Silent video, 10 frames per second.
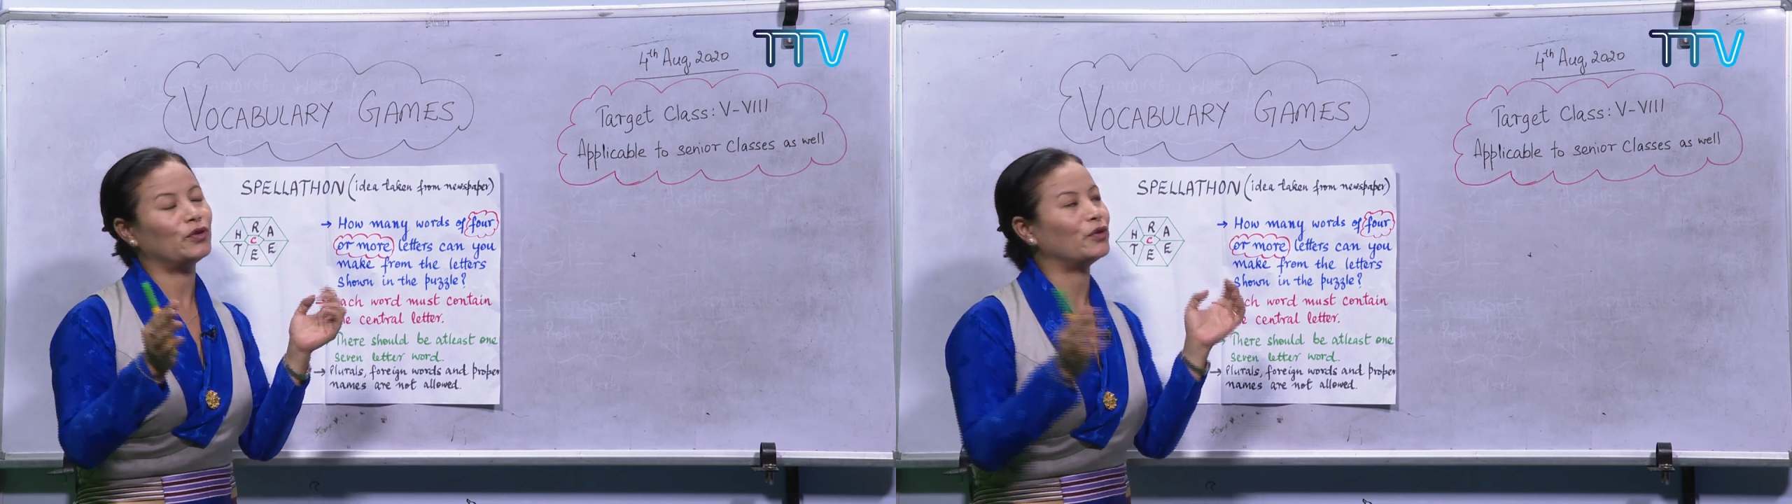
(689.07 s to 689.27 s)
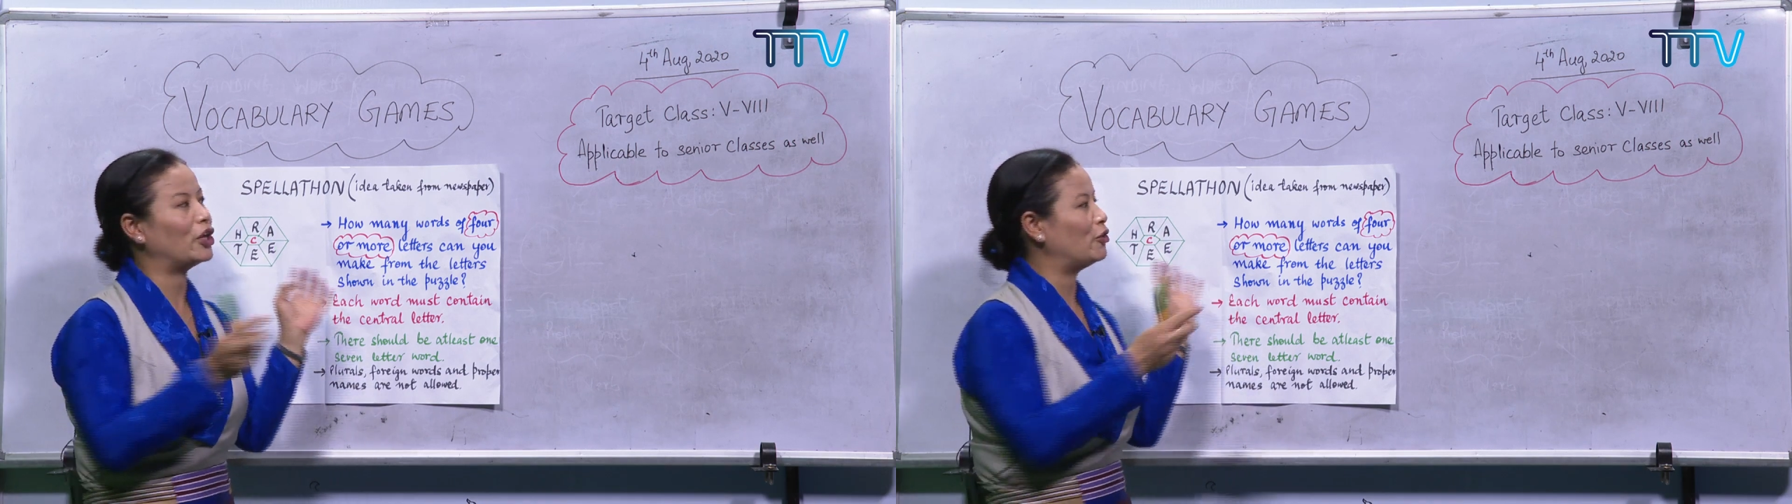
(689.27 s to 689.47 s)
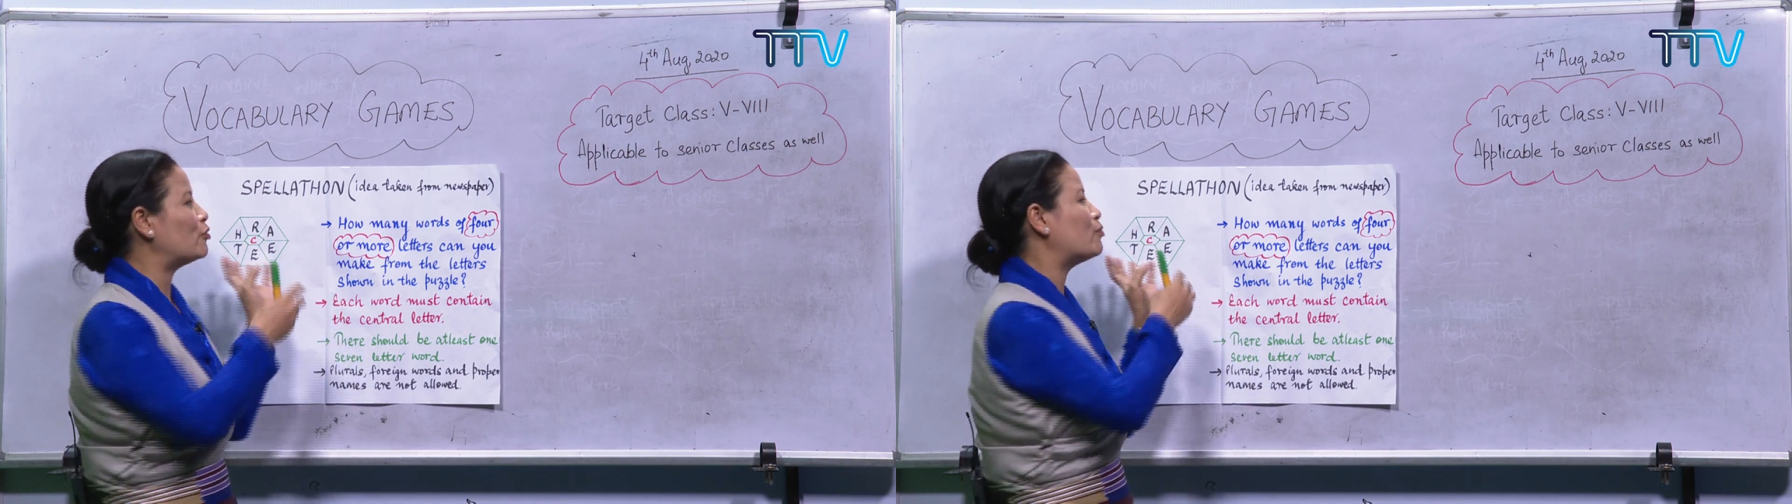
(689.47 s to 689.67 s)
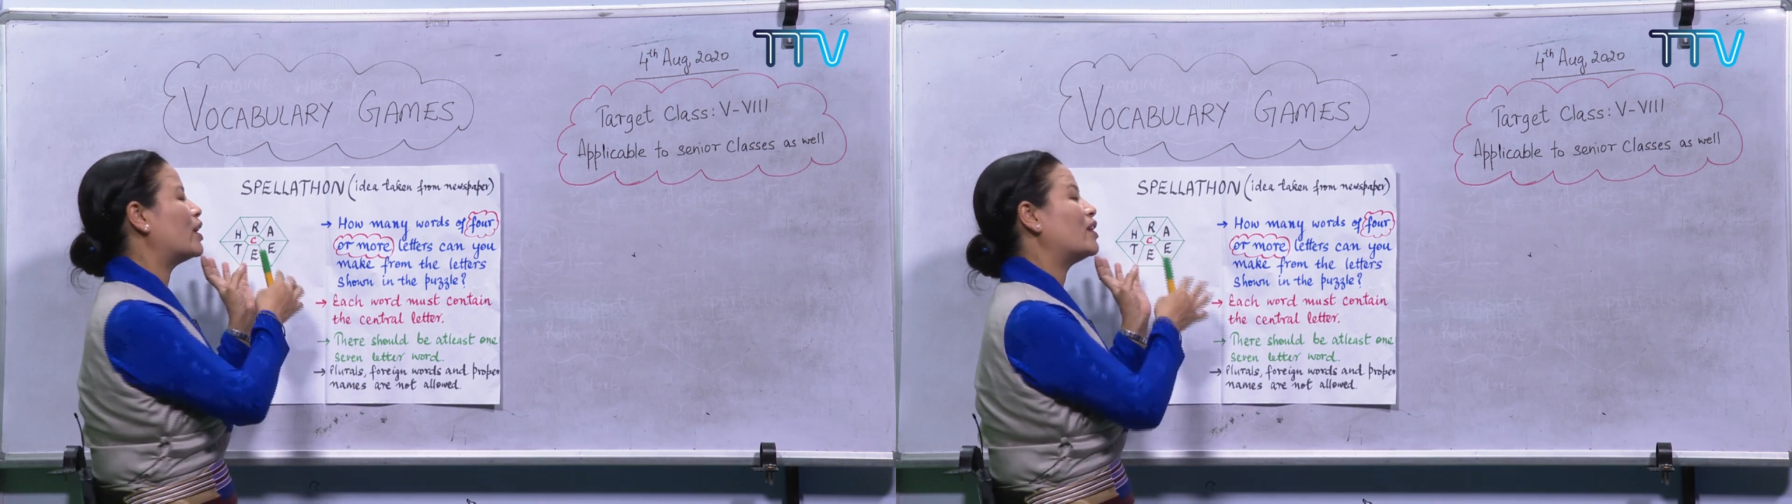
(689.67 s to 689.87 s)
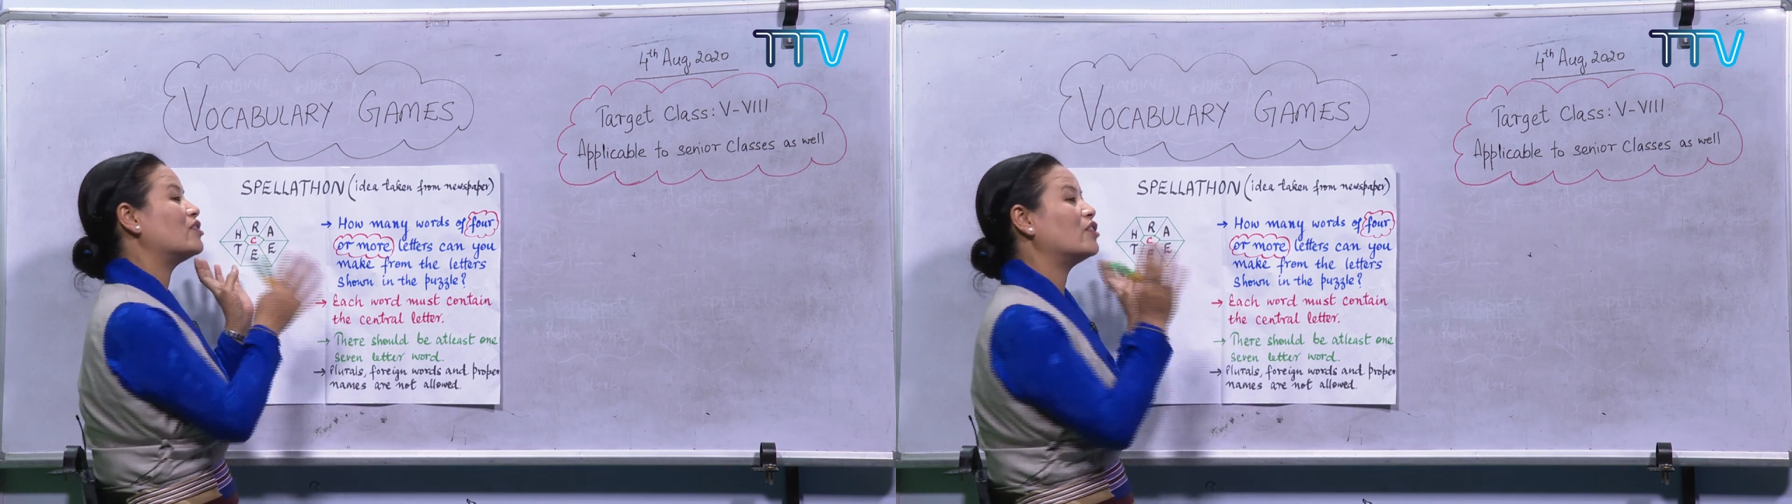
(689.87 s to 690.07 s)
You cannot
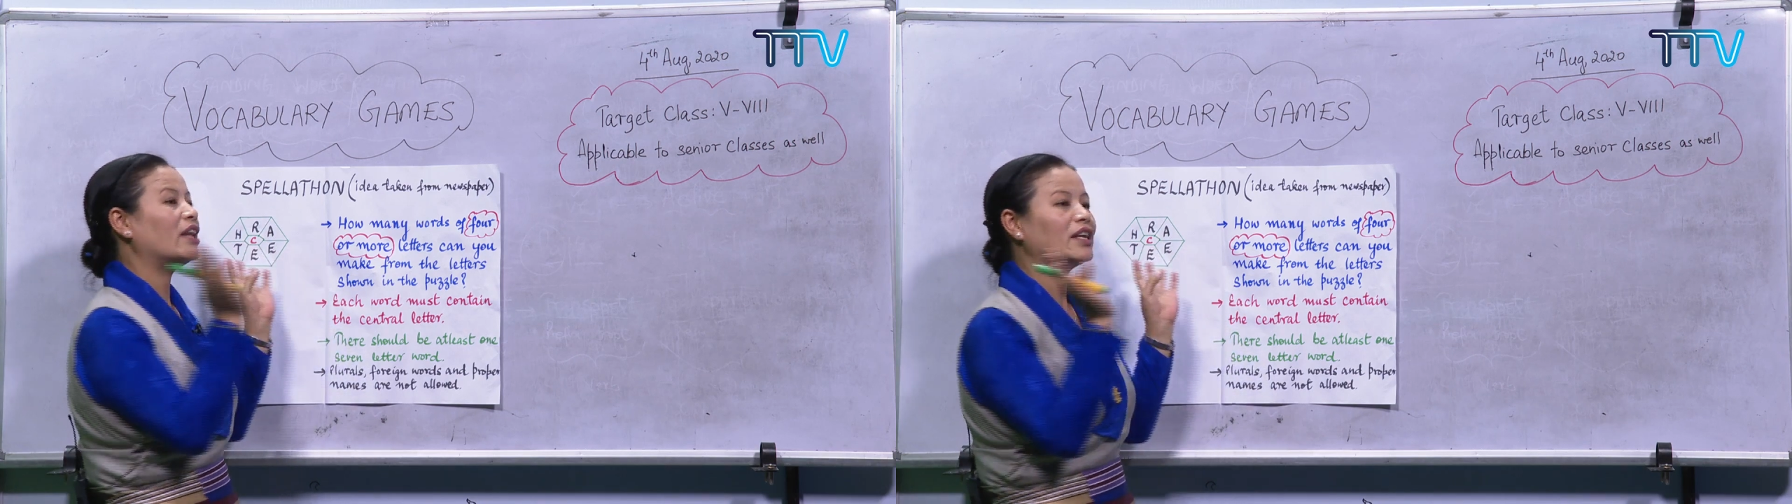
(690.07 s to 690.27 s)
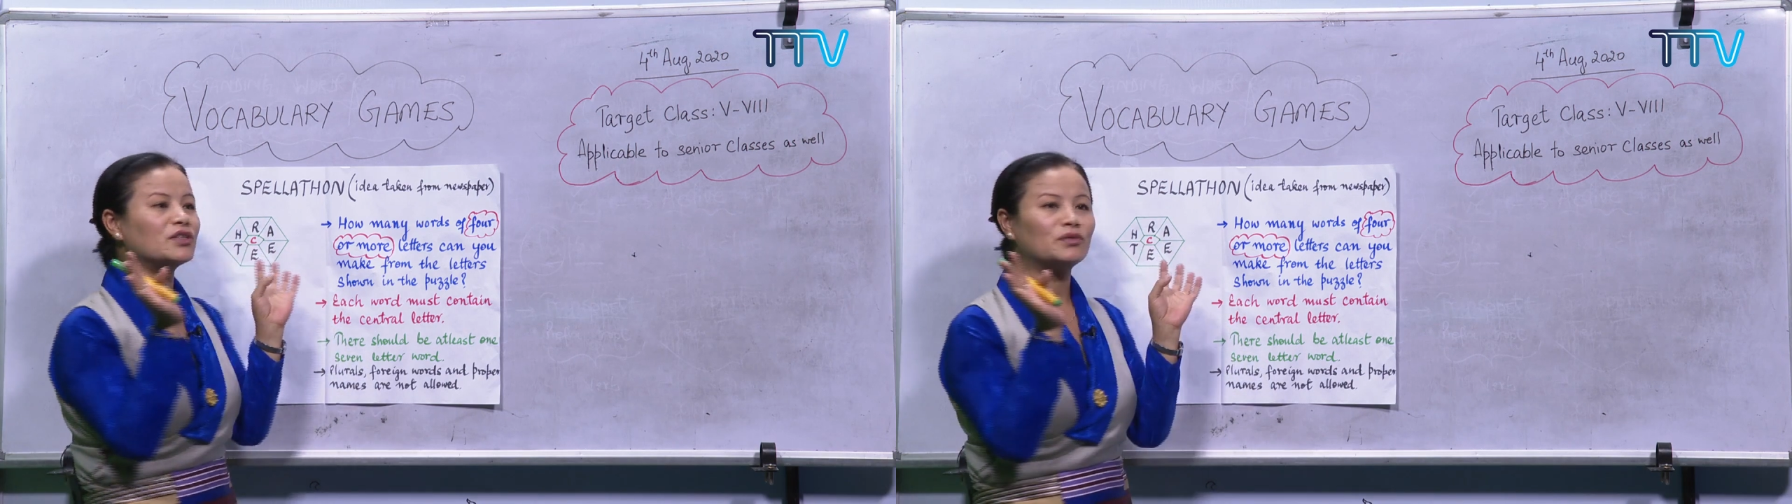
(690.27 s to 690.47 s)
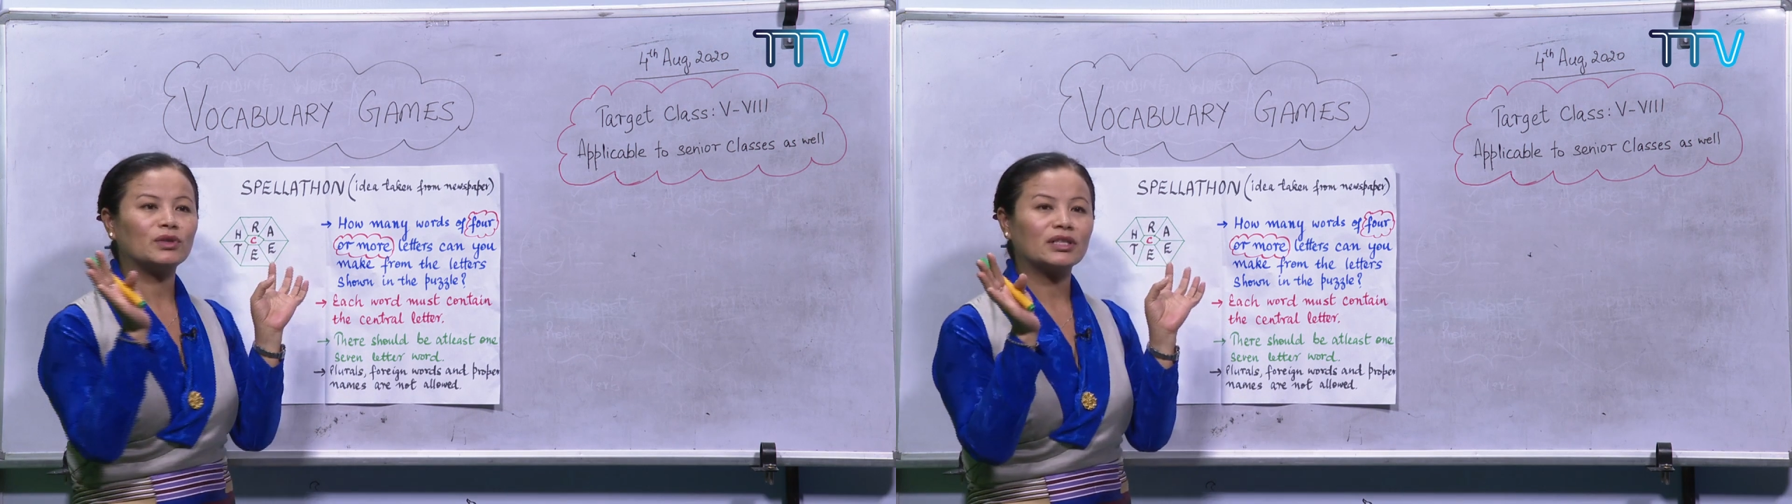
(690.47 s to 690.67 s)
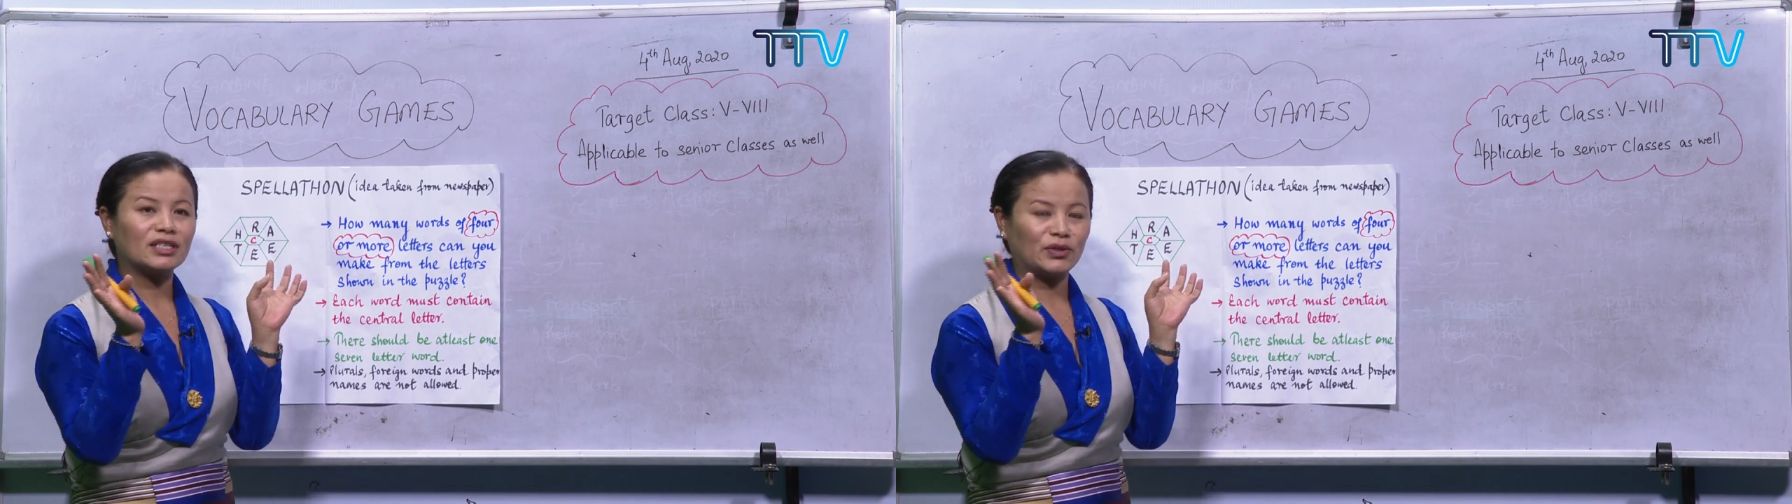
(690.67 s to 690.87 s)
make 3-letter word.